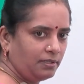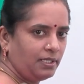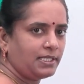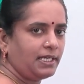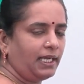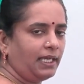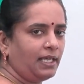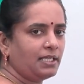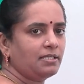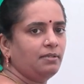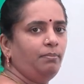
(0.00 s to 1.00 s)
is taken
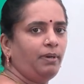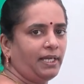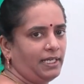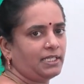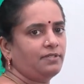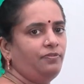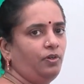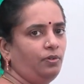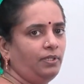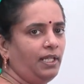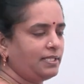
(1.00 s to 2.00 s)
as minus
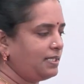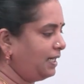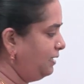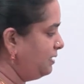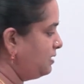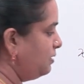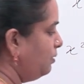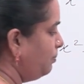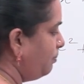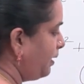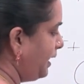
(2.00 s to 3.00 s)
4 that side. So,
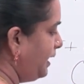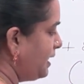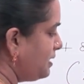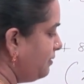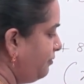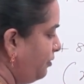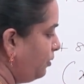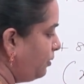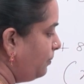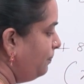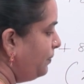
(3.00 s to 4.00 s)
minus
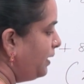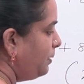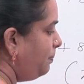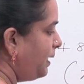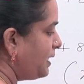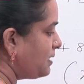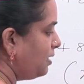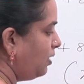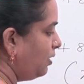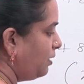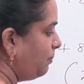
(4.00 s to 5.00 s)
4 plus
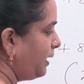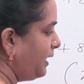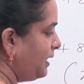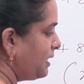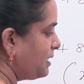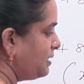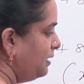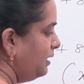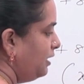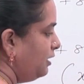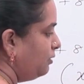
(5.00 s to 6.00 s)
or minus
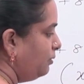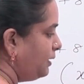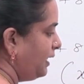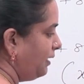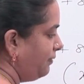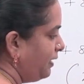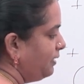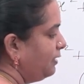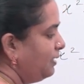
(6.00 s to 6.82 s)
root 11